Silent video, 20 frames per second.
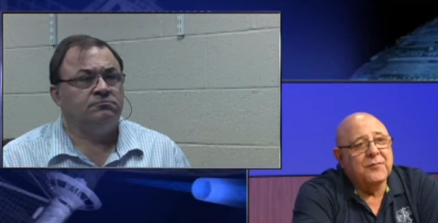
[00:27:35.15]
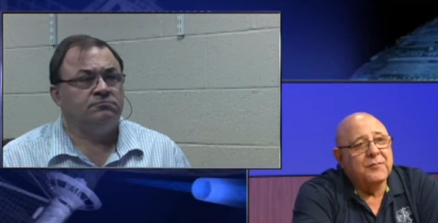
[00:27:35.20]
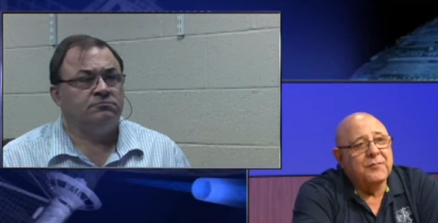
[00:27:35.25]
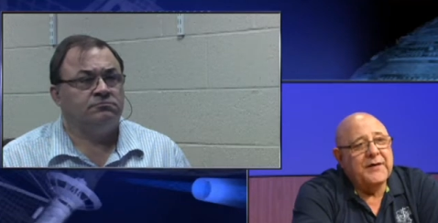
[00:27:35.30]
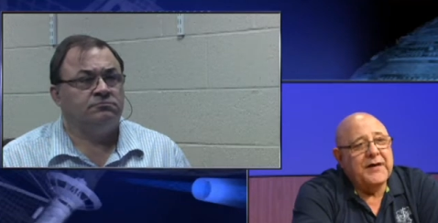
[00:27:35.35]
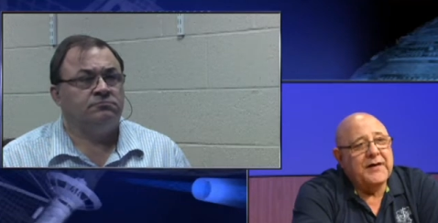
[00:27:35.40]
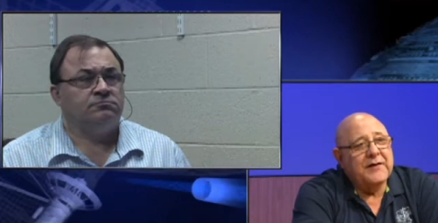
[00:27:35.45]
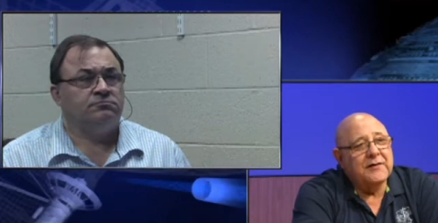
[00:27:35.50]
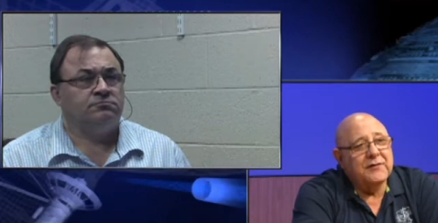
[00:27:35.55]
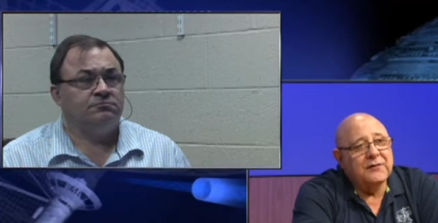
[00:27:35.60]

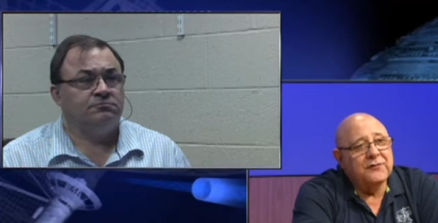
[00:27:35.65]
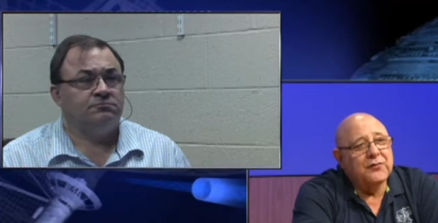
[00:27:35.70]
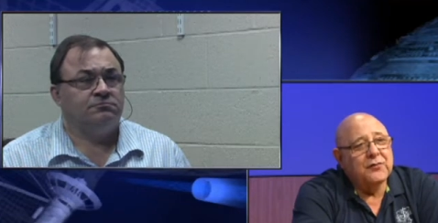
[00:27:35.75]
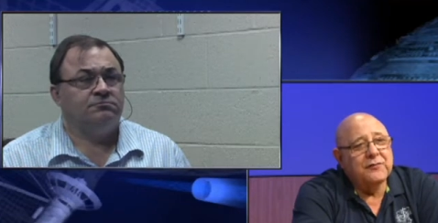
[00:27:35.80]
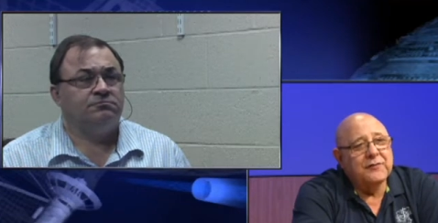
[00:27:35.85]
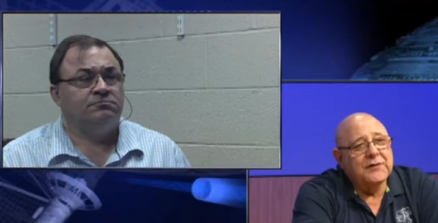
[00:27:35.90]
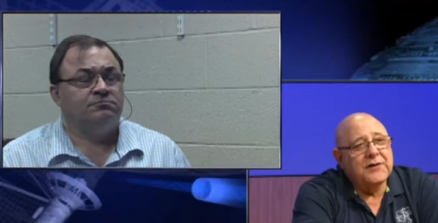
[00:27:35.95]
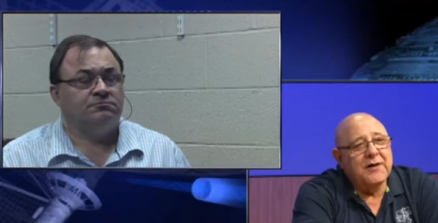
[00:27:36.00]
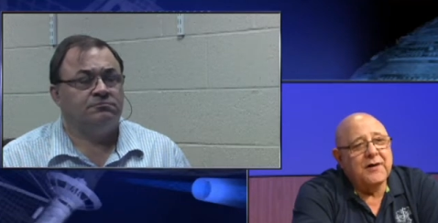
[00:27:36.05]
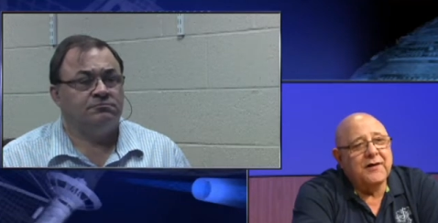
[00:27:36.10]
Speaker 1: battles
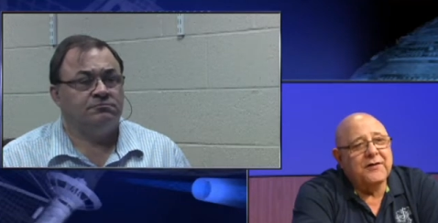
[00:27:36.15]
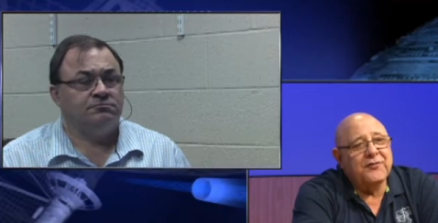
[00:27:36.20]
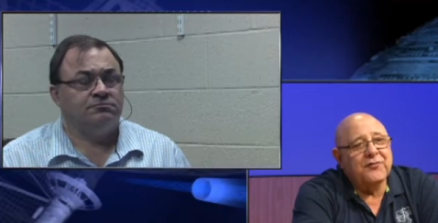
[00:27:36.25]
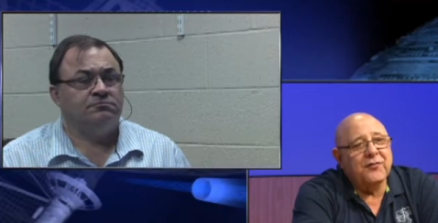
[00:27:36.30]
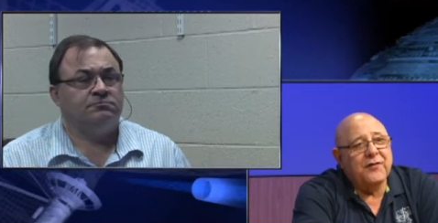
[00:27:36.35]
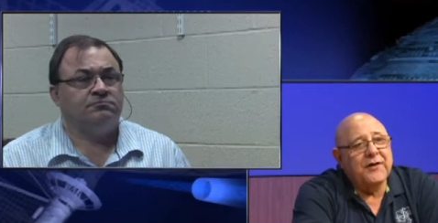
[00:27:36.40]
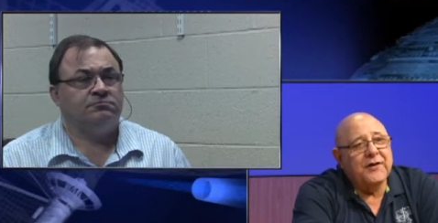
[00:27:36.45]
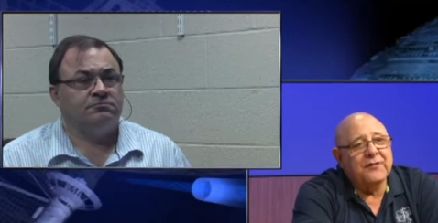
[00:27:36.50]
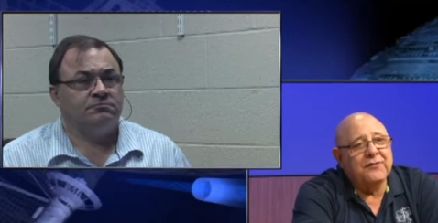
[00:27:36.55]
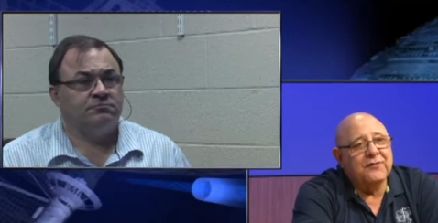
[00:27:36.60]
over
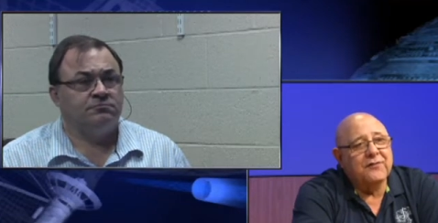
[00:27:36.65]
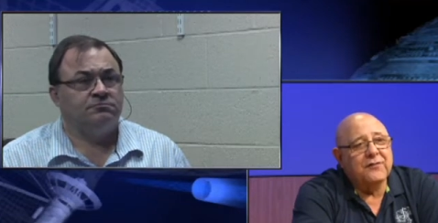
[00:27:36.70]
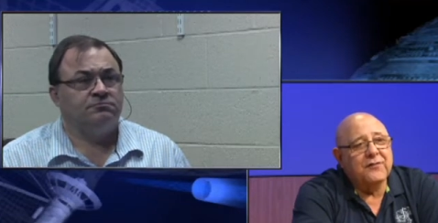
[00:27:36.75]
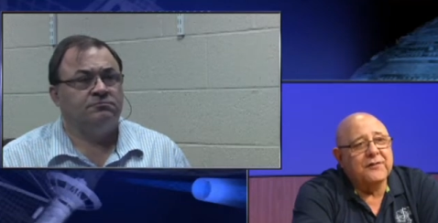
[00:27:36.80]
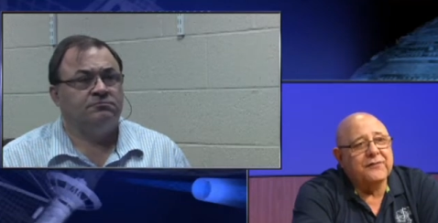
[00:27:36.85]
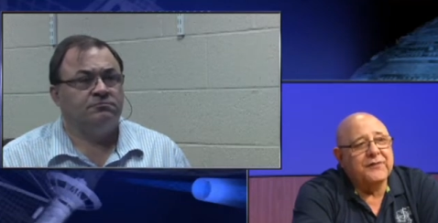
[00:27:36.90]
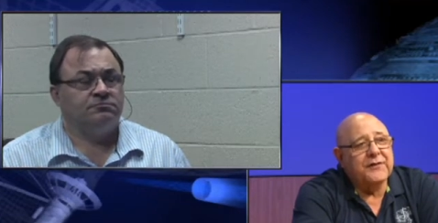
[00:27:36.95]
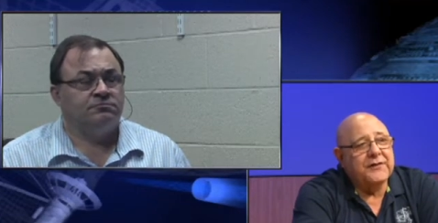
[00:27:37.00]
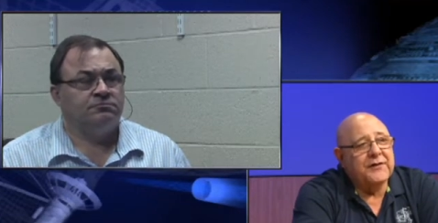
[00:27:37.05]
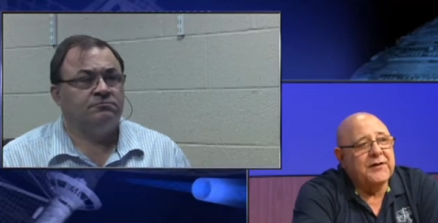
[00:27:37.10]
contracts and stuff
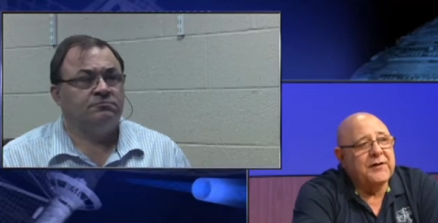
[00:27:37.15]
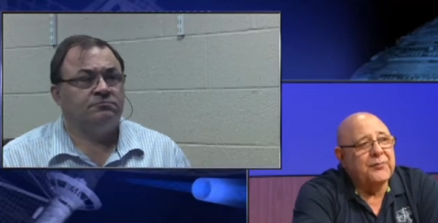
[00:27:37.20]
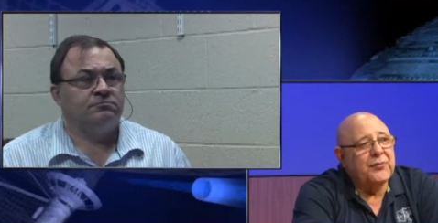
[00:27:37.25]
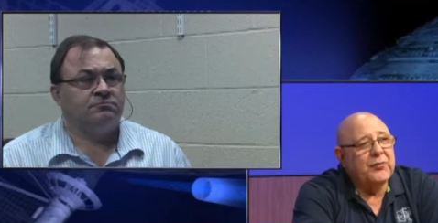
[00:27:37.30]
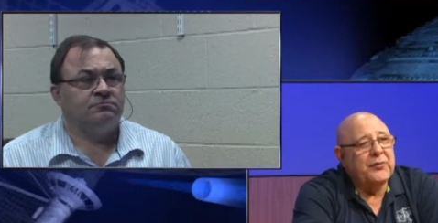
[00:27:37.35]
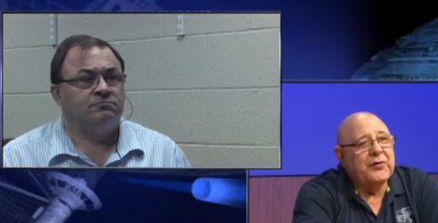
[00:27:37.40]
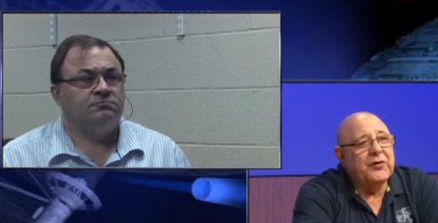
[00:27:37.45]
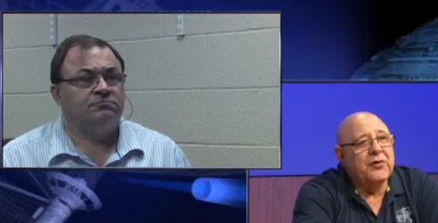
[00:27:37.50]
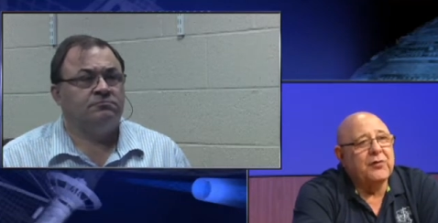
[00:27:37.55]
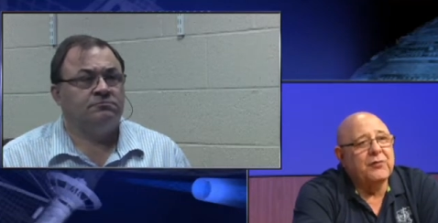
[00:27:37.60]
like that, but
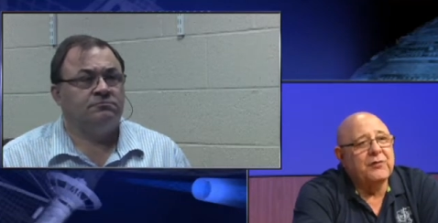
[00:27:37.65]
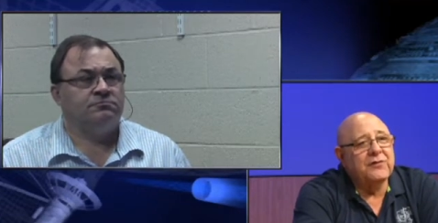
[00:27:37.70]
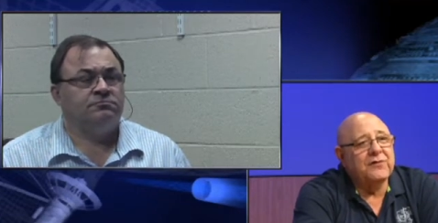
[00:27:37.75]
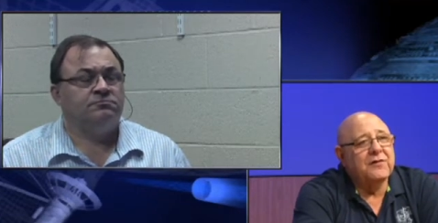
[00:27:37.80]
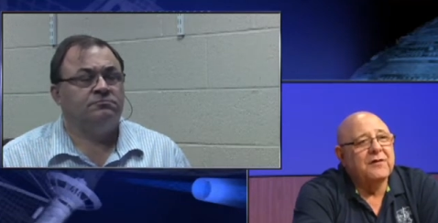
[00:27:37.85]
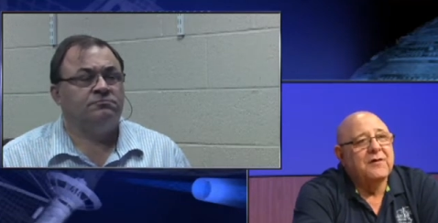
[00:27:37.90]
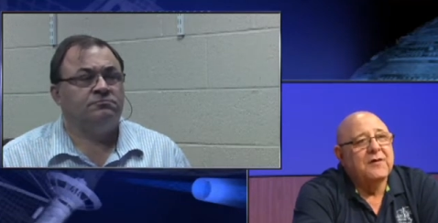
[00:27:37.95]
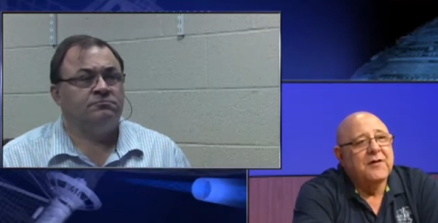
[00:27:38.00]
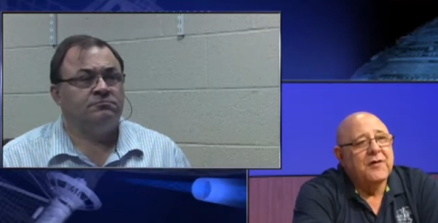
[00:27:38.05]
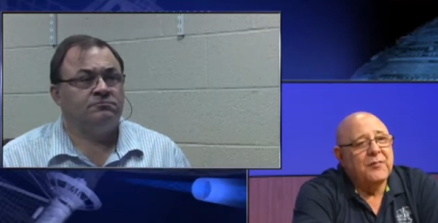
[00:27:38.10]
we always
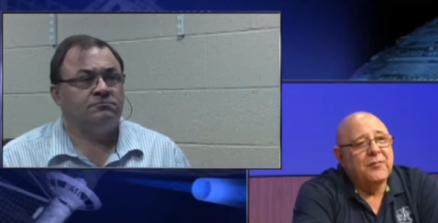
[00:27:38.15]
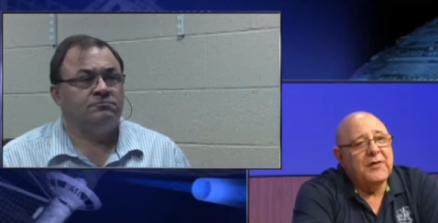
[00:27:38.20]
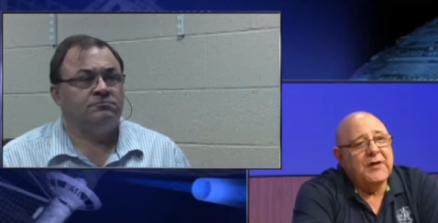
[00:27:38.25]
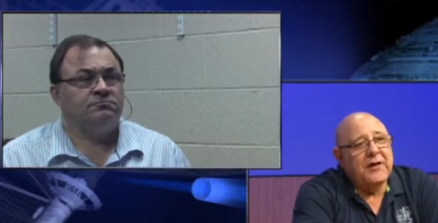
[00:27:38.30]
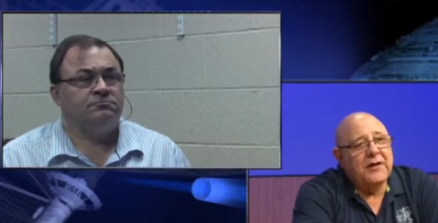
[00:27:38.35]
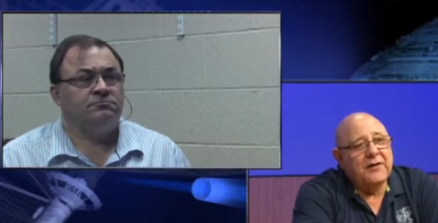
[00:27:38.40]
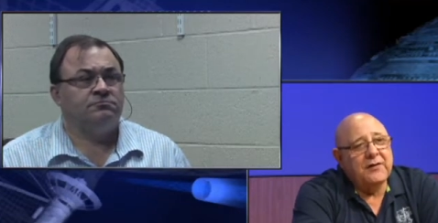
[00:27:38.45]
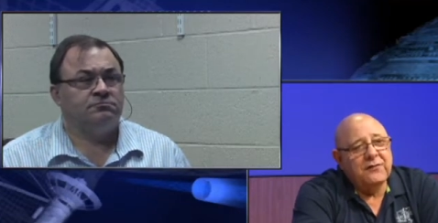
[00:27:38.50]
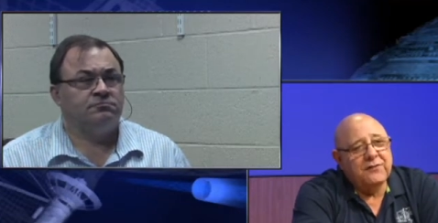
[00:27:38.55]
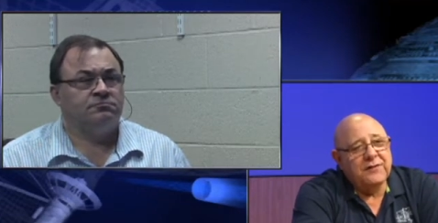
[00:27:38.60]

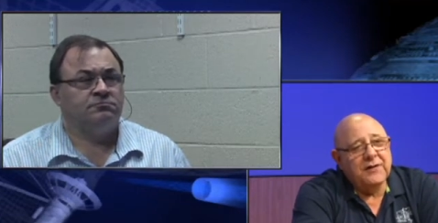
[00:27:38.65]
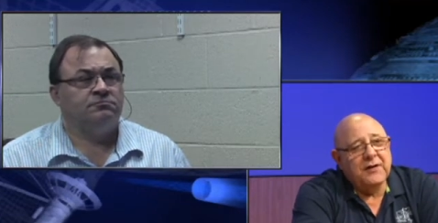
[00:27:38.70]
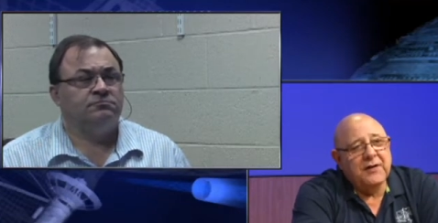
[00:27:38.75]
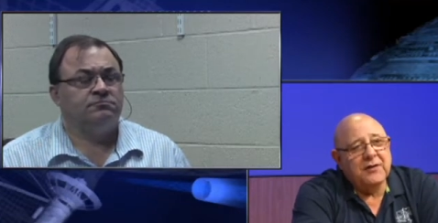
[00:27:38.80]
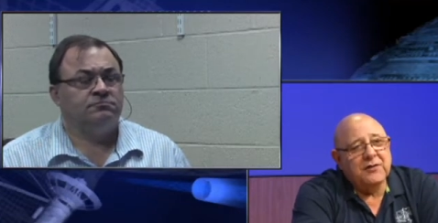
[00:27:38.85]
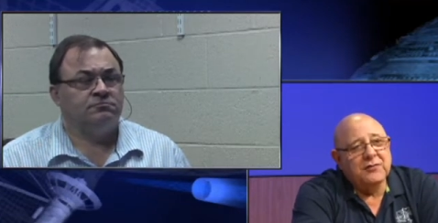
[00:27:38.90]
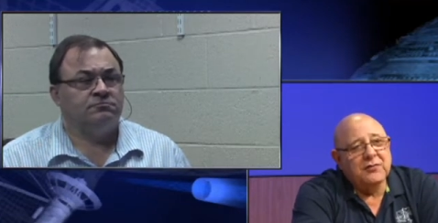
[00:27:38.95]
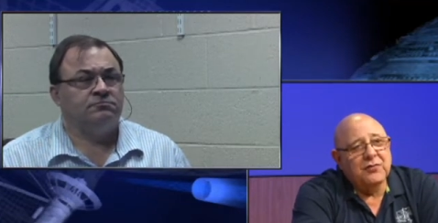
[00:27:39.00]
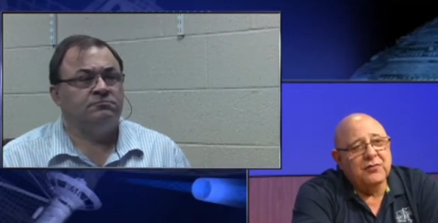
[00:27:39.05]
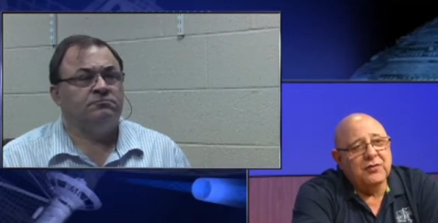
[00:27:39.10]
managed to get
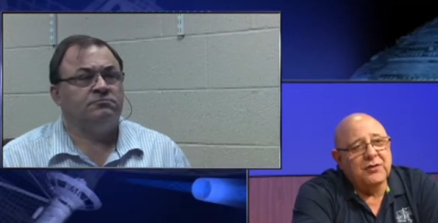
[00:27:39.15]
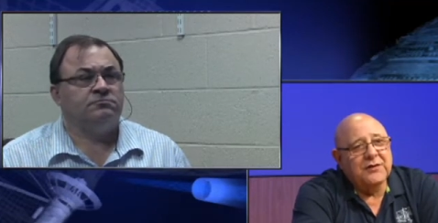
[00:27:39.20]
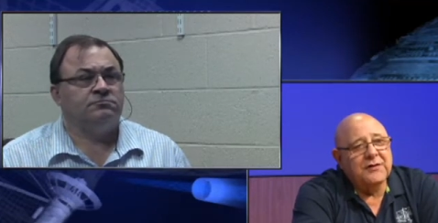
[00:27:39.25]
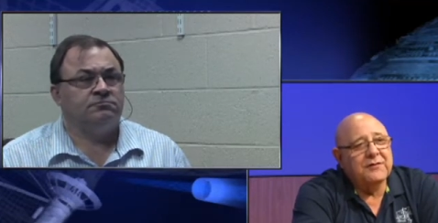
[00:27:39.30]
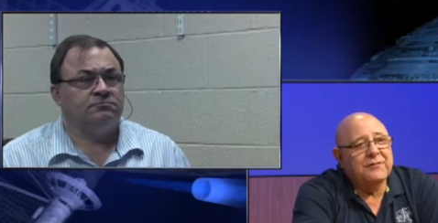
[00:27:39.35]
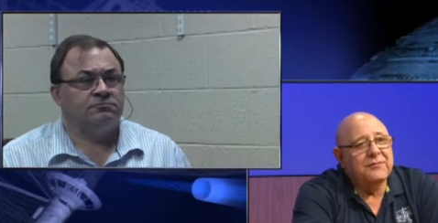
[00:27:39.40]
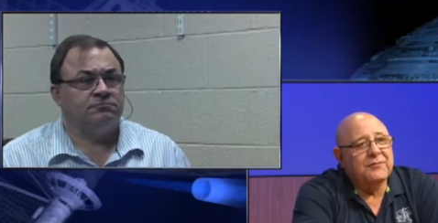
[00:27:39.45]
along,